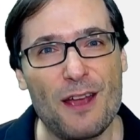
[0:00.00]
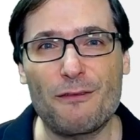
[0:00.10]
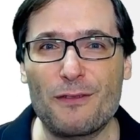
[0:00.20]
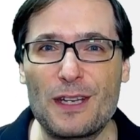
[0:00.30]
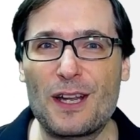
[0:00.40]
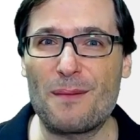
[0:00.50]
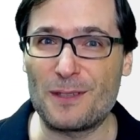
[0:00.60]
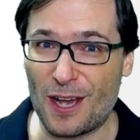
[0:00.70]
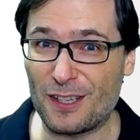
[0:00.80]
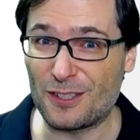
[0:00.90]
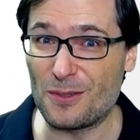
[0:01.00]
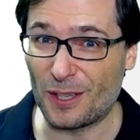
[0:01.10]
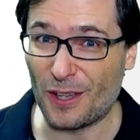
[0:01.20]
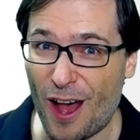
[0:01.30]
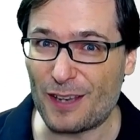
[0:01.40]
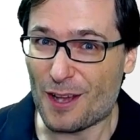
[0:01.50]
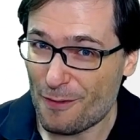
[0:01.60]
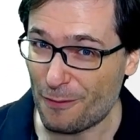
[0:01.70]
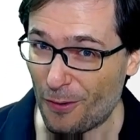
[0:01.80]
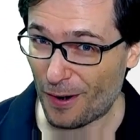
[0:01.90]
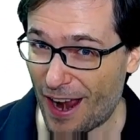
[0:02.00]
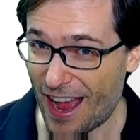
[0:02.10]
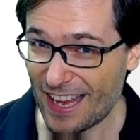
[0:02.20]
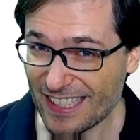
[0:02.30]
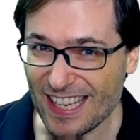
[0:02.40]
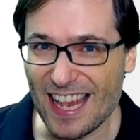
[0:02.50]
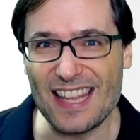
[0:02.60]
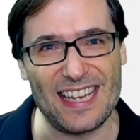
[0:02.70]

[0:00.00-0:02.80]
Freedom does do a lot for us.